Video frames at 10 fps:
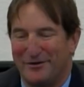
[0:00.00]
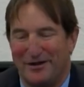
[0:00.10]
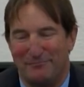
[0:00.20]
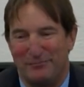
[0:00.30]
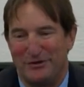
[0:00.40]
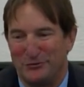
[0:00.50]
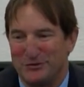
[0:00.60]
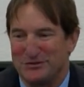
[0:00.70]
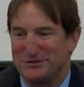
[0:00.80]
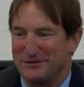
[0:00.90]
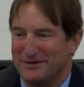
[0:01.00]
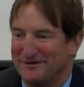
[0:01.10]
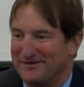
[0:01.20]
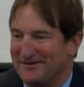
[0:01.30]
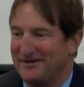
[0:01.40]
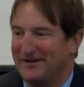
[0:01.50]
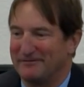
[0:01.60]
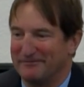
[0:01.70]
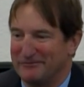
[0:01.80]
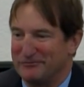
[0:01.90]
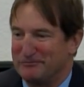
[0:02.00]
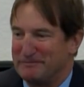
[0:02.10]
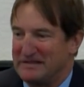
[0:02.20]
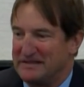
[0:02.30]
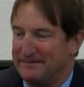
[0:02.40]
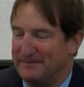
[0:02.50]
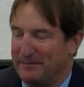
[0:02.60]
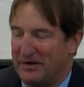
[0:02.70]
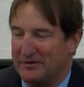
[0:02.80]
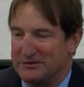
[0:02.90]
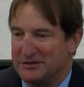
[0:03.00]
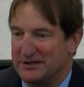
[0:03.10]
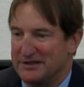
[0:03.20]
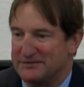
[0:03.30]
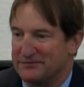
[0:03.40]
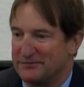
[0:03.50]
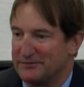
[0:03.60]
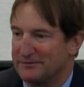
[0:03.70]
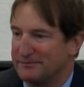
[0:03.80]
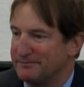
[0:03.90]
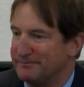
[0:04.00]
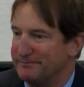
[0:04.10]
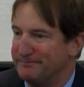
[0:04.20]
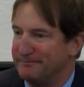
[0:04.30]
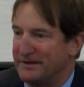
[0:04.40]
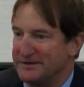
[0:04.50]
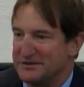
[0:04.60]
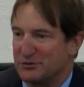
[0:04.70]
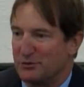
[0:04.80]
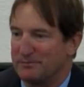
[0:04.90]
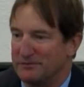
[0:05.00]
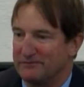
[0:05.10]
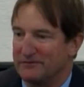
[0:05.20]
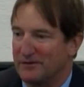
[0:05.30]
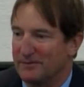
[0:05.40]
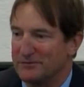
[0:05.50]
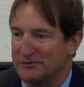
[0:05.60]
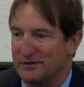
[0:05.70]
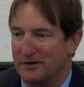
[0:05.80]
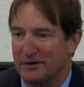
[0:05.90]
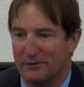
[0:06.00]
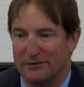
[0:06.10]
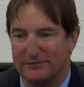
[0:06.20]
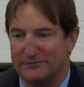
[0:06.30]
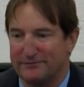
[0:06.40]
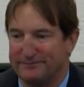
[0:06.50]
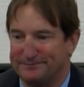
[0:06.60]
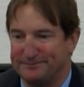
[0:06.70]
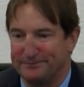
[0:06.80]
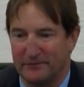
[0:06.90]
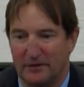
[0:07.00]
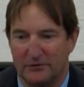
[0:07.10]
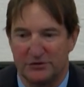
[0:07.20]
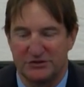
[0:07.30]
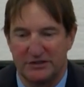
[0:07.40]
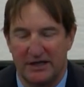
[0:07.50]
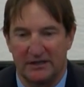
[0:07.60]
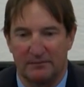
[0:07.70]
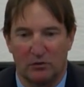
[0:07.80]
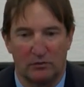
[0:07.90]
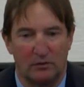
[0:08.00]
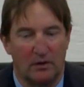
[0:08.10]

ambiguous. I apologize for my descriptive terms are not always understandable.